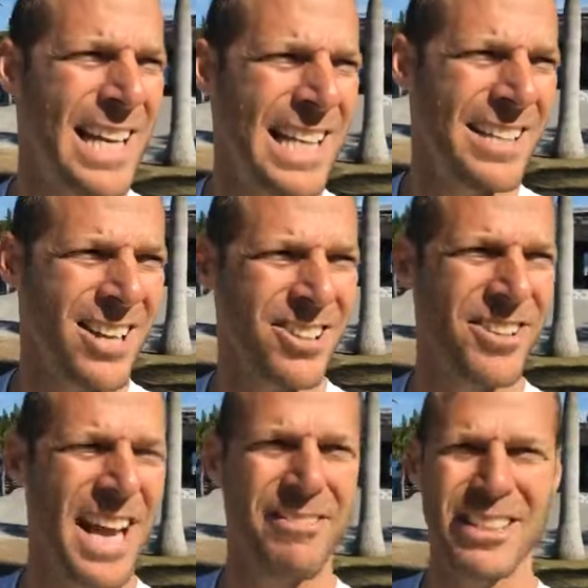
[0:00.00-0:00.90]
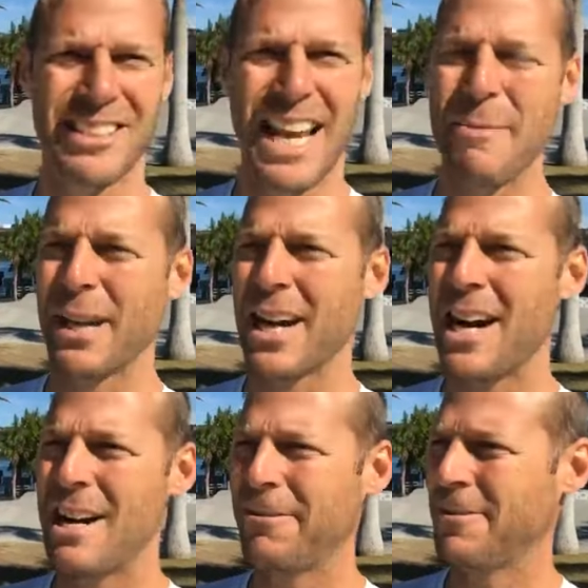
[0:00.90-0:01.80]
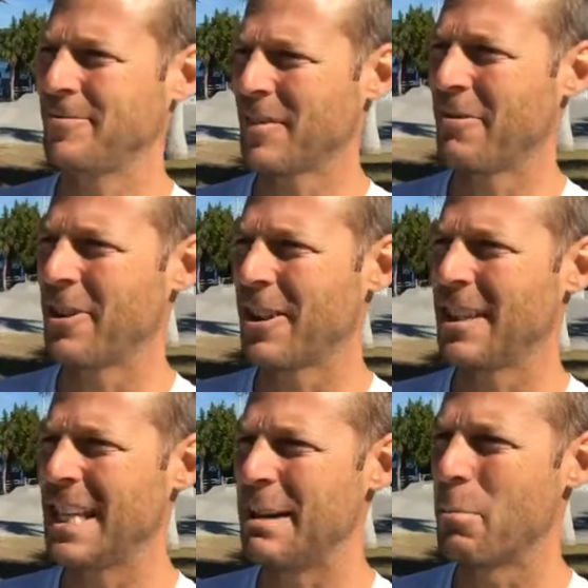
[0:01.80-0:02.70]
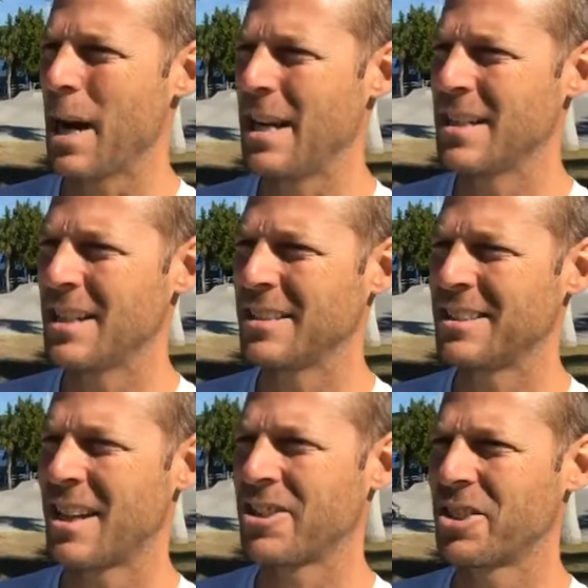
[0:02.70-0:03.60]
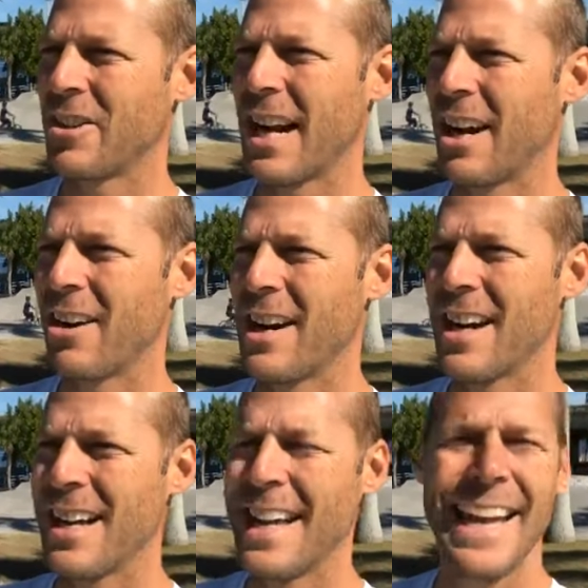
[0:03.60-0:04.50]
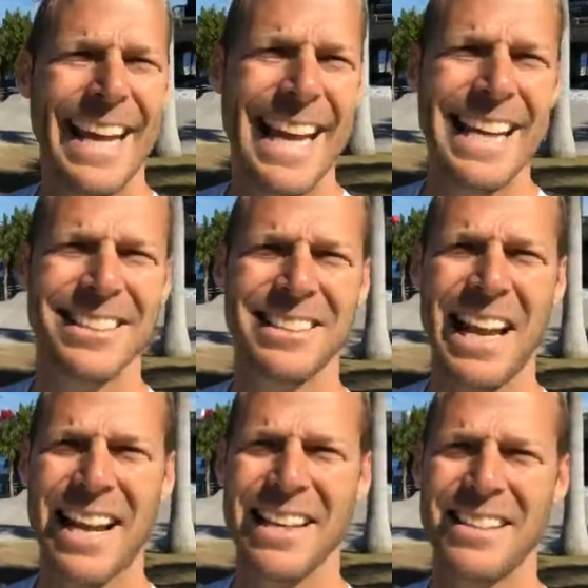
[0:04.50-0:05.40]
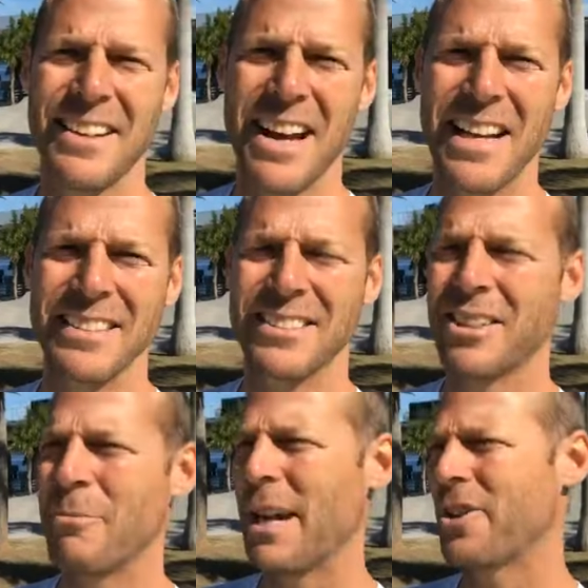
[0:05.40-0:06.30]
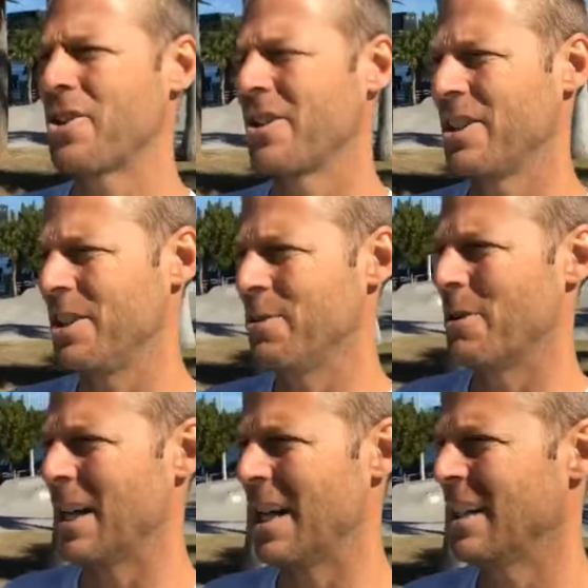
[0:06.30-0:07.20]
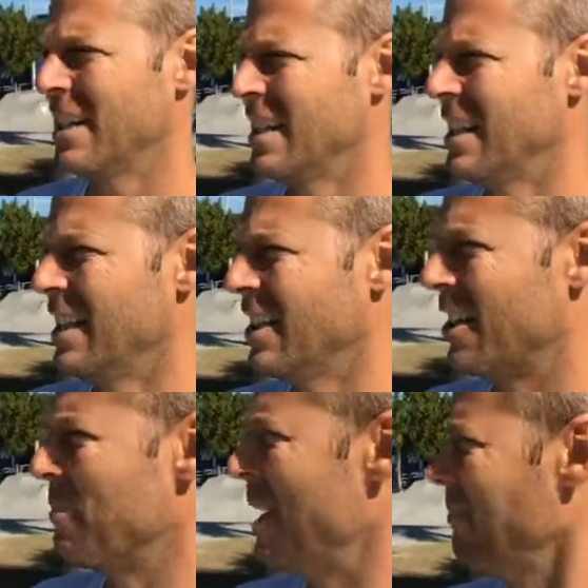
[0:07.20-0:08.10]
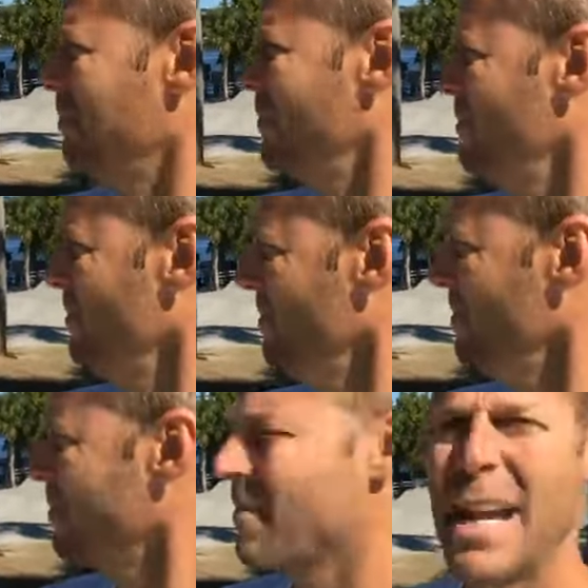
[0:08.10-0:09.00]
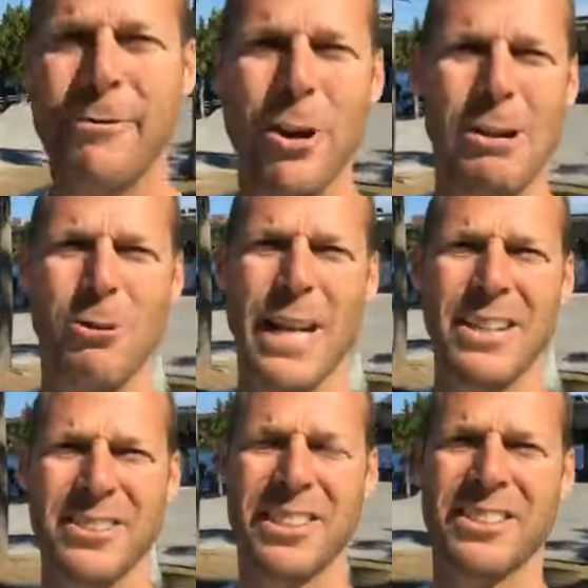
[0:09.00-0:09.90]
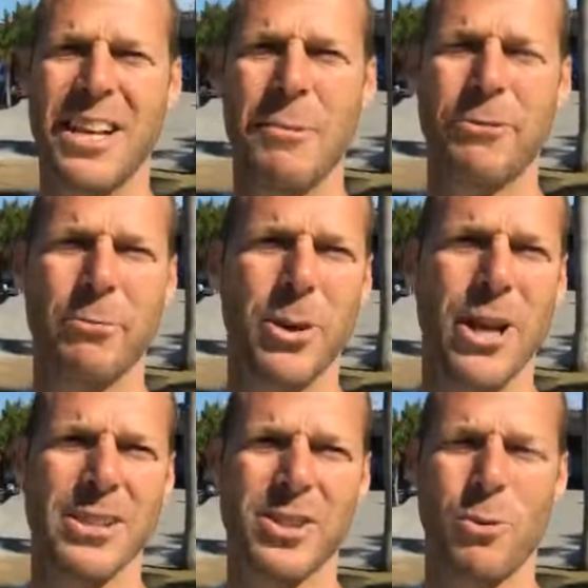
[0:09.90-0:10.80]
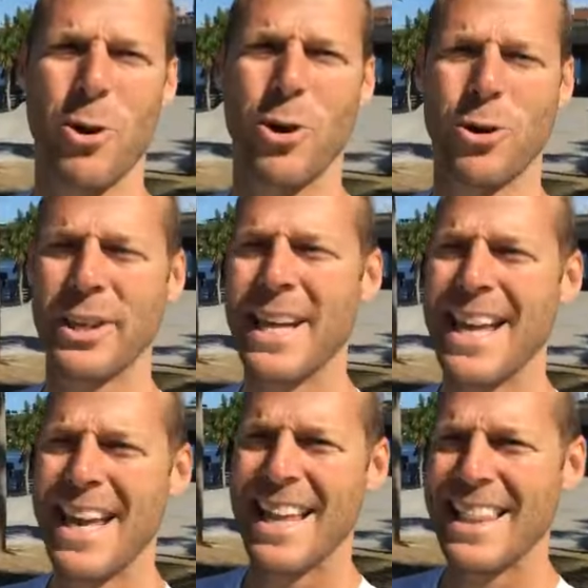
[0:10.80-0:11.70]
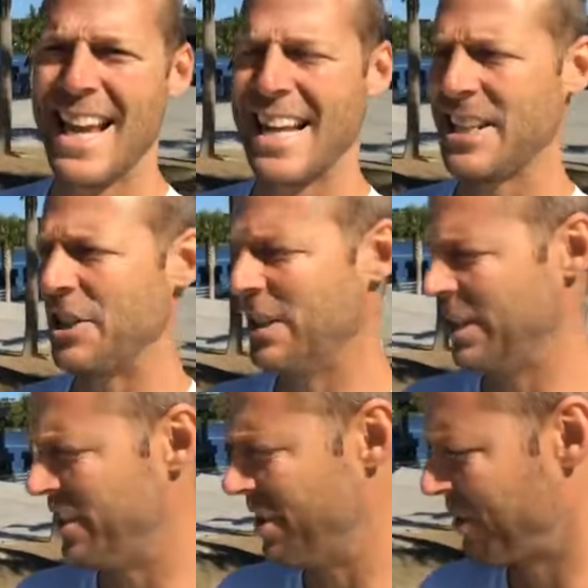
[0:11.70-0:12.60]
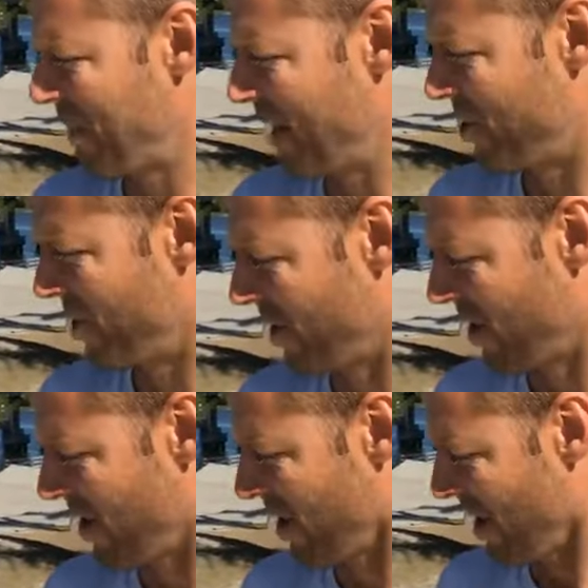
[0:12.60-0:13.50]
Dr. David Zamikoff. If you're in the Bradenton, Sarasota area, he is second to none. So make sure you look him up. And for everyone else that's coming from across the world, then you need to just make sure